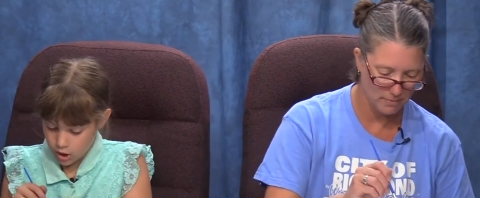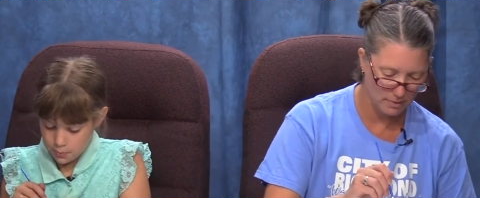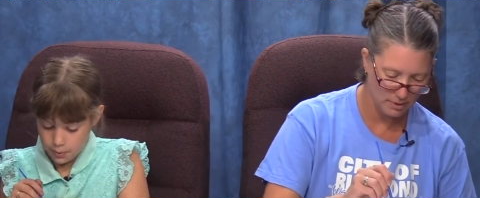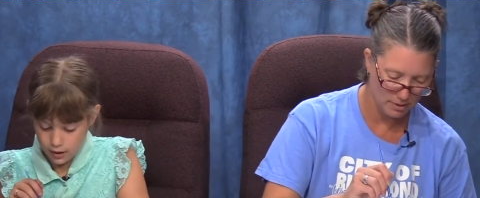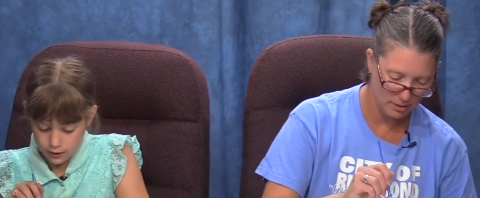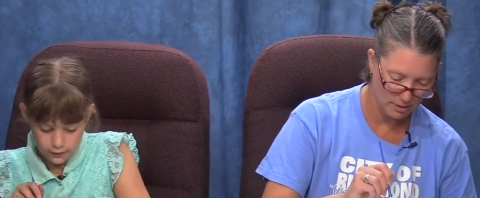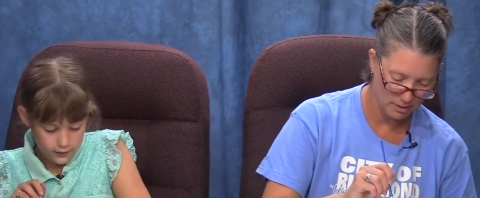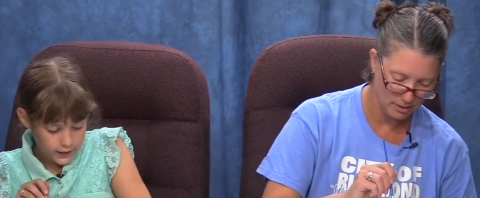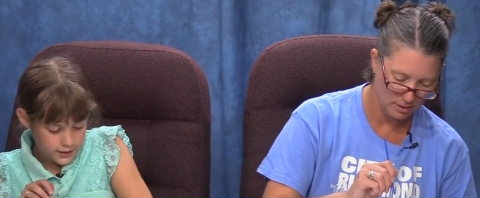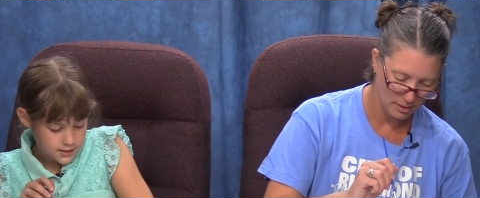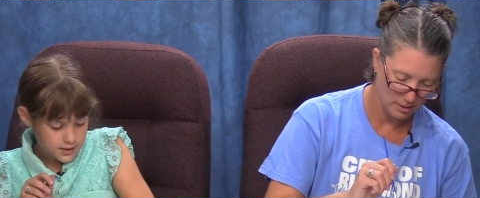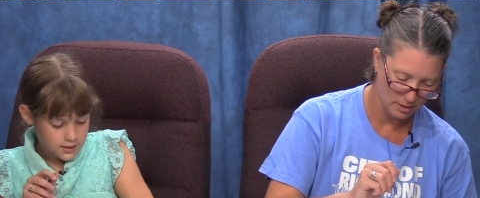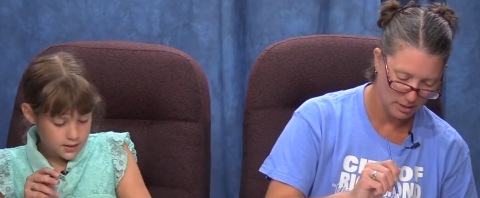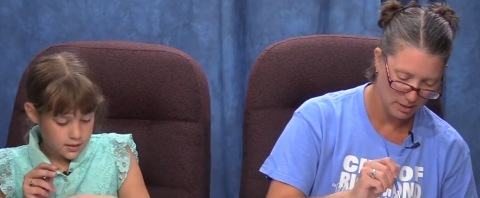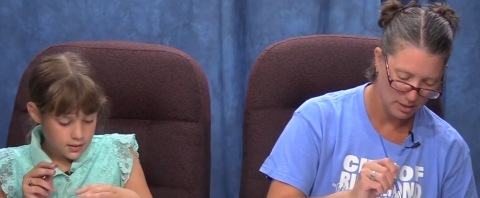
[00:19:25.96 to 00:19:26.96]

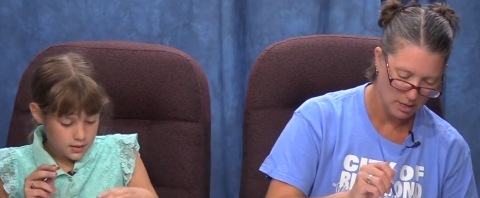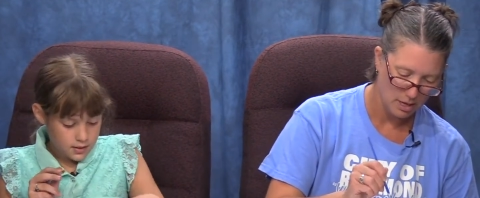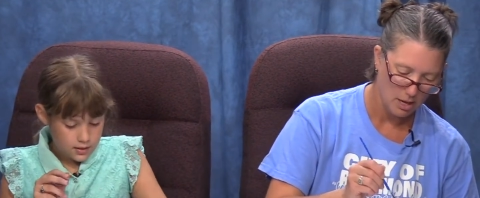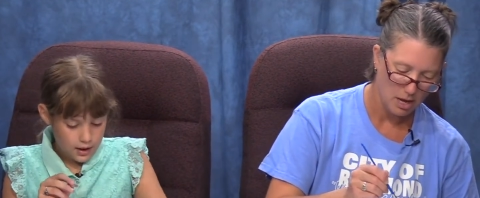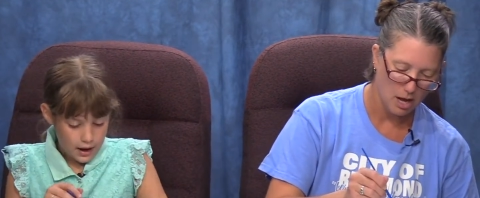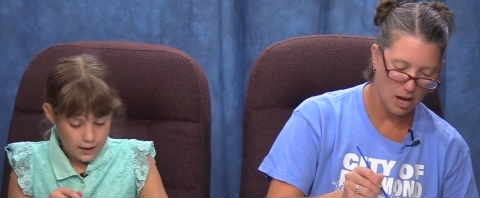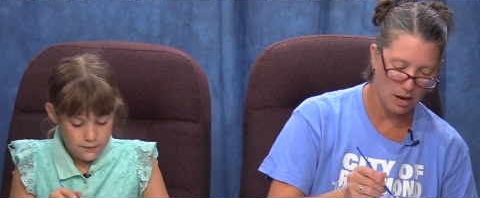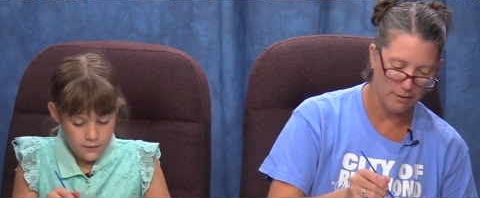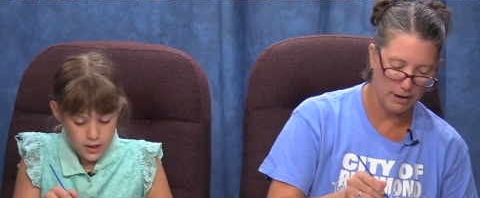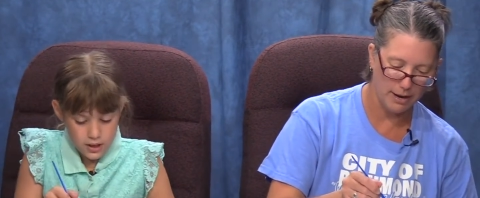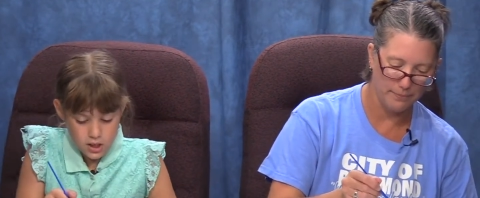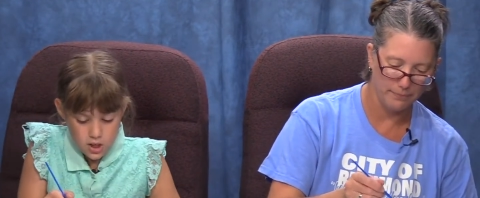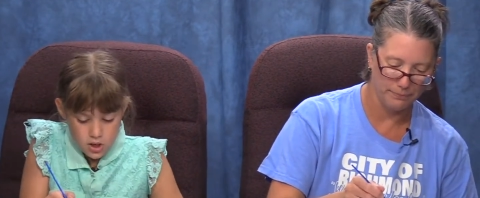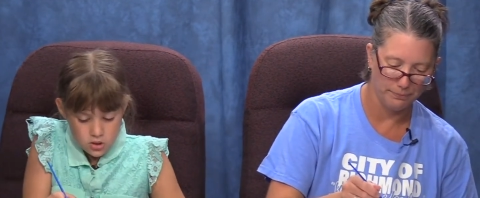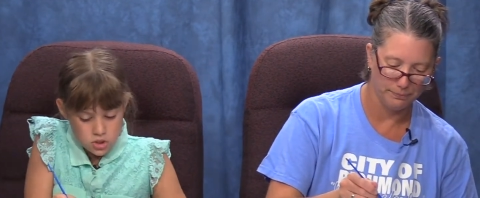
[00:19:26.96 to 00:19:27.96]
Speaker 1: Perfect. All I right.
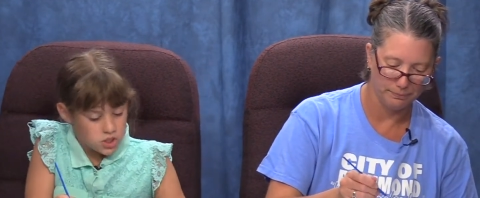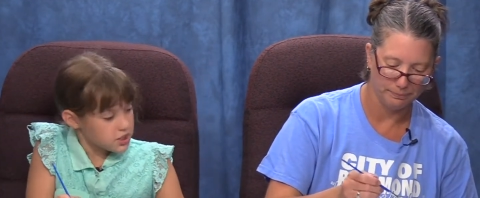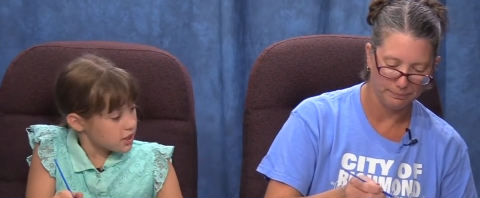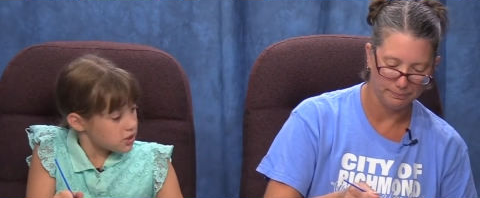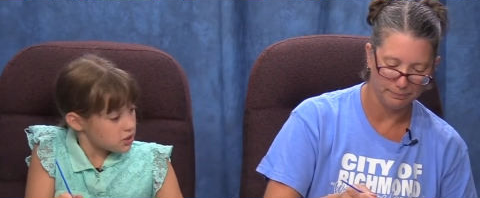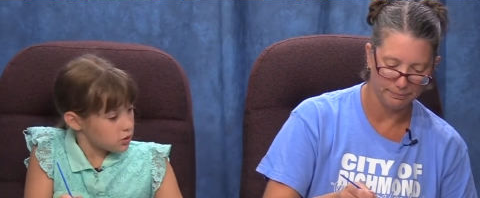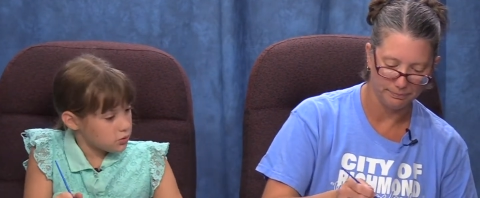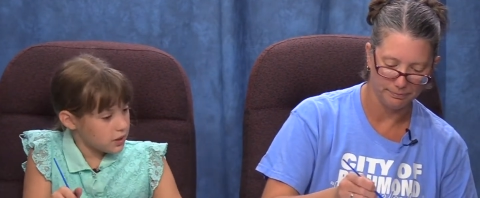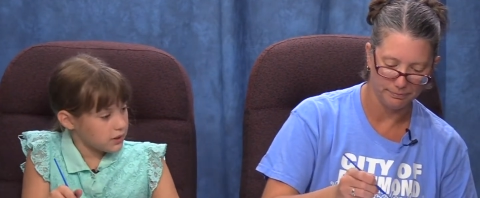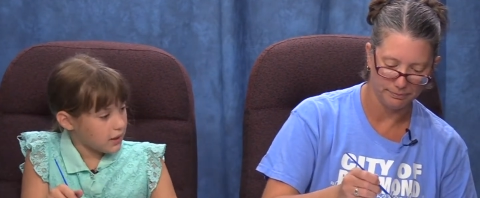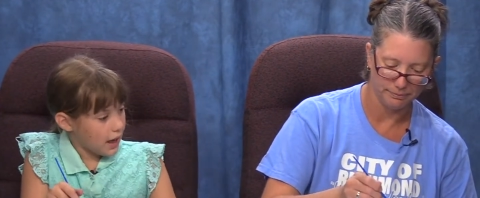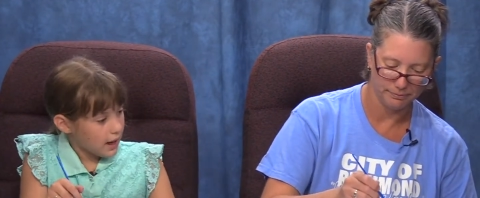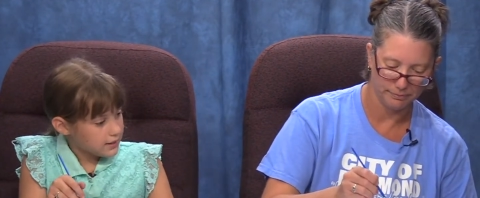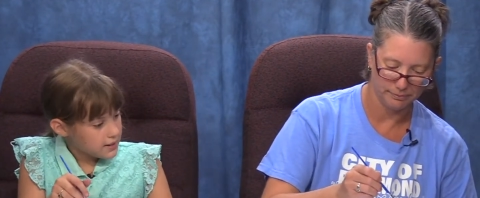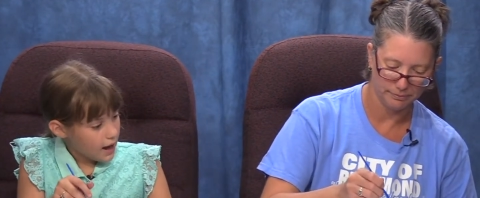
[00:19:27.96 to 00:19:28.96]
finished, just as you did
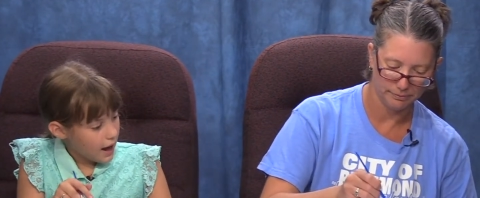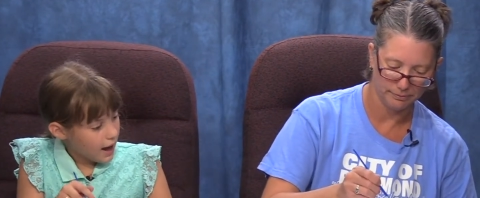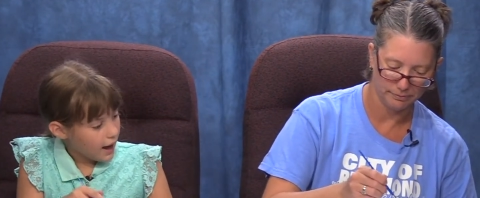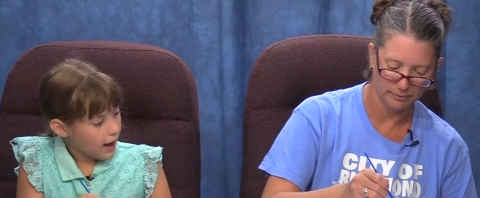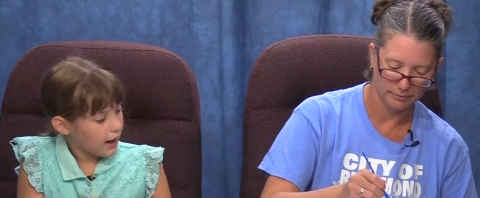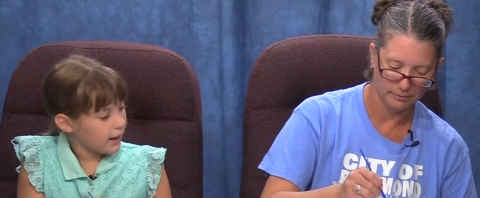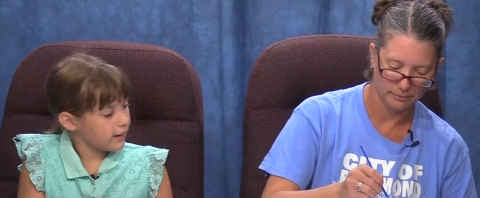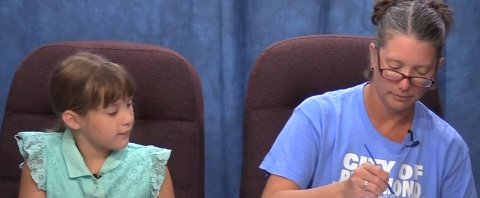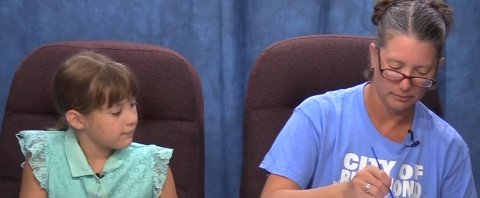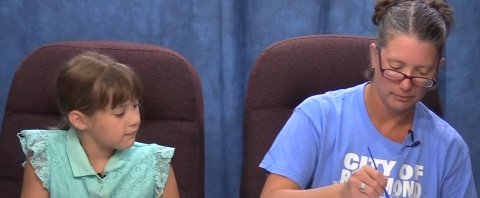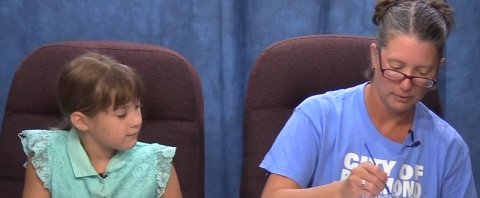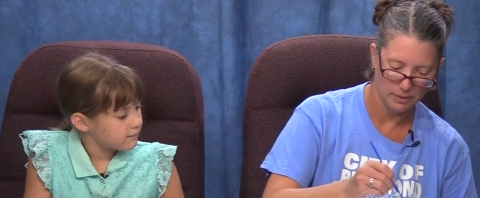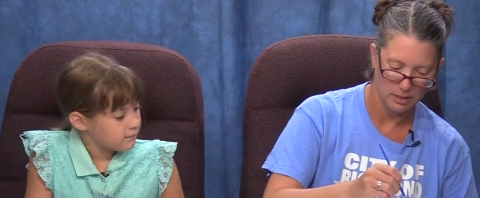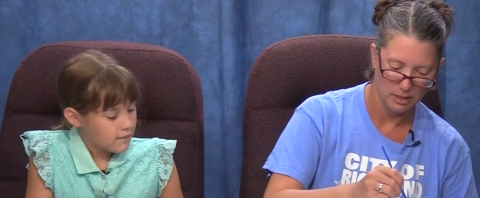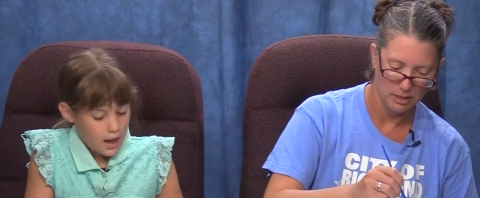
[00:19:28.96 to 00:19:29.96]
that, I
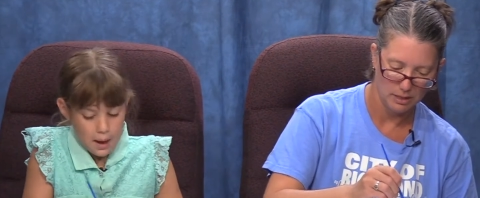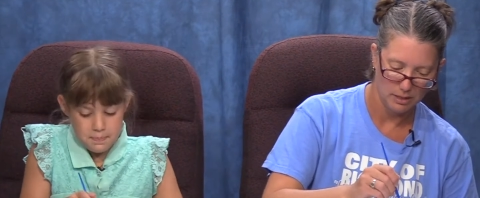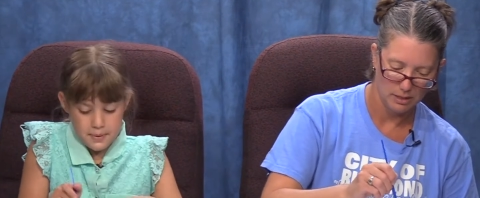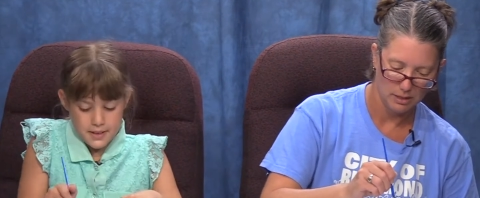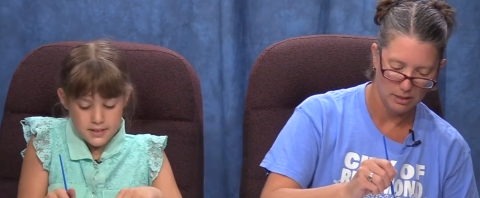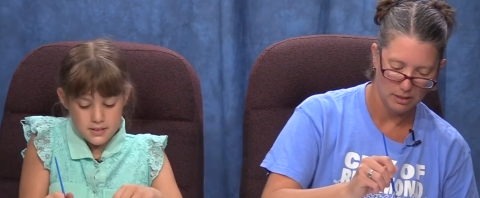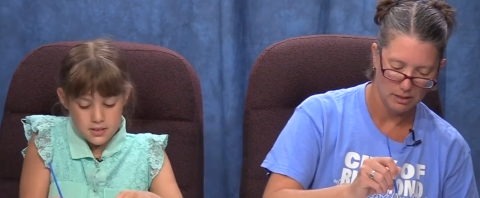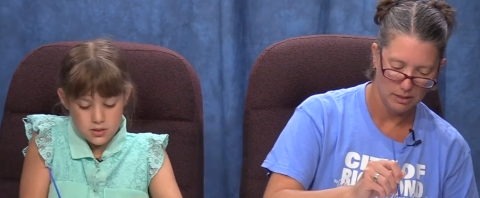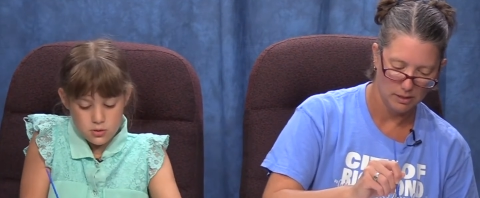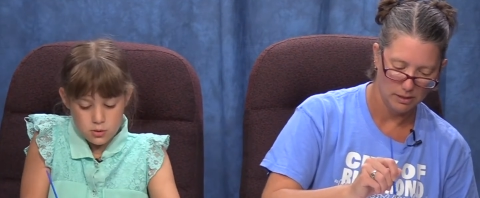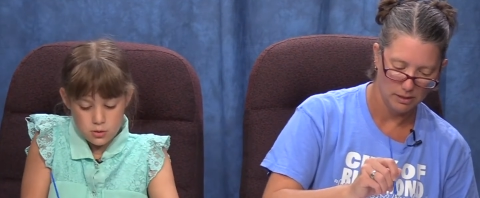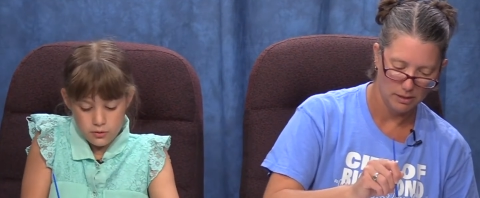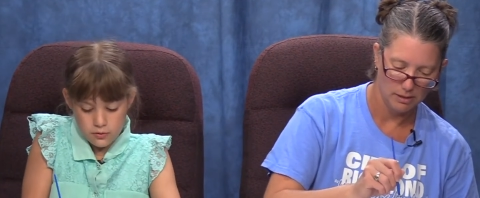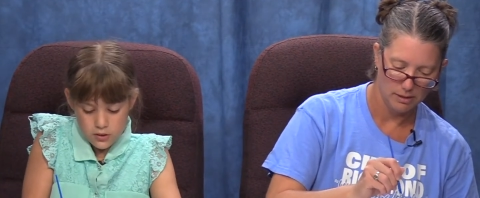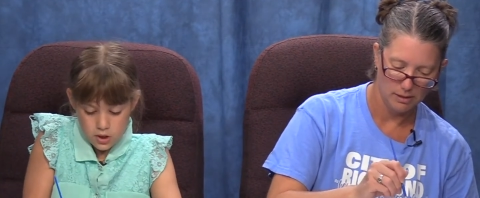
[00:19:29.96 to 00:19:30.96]
happened
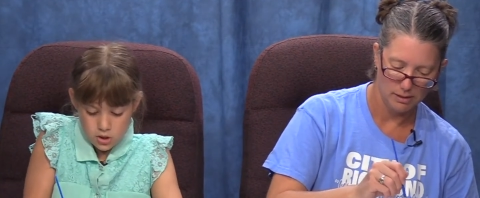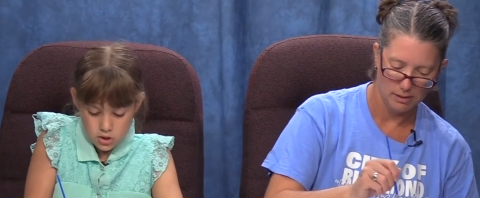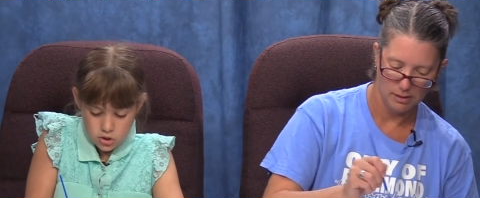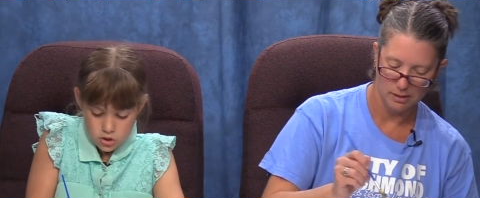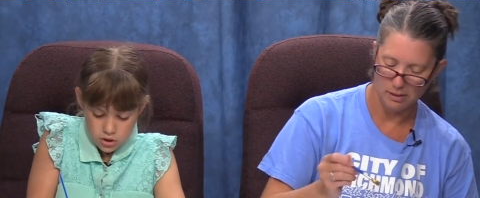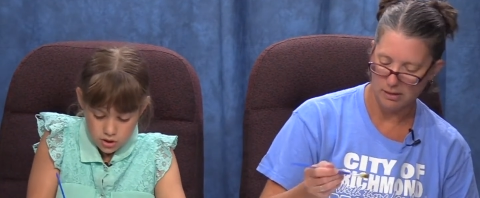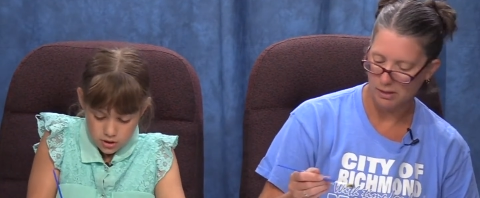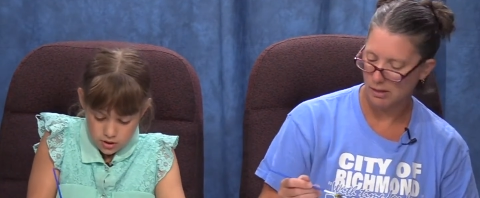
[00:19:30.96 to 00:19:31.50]
to finish